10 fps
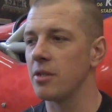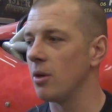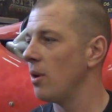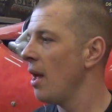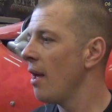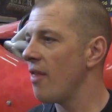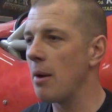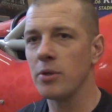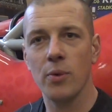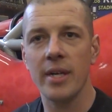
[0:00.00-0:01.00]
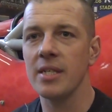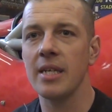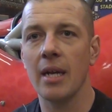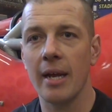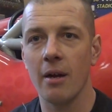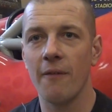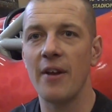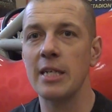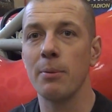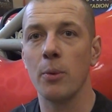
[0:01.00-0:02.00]
So that was where you seen, like on our
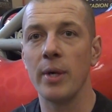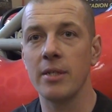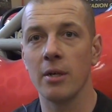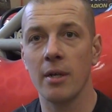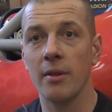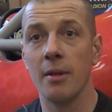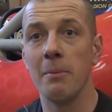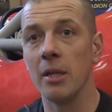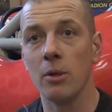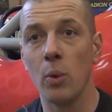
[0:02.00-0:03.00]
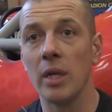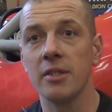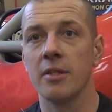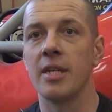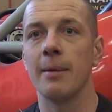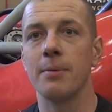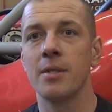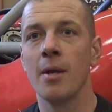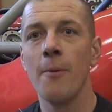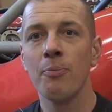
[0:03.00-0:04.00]
Facebook, we took the Miller welder tips,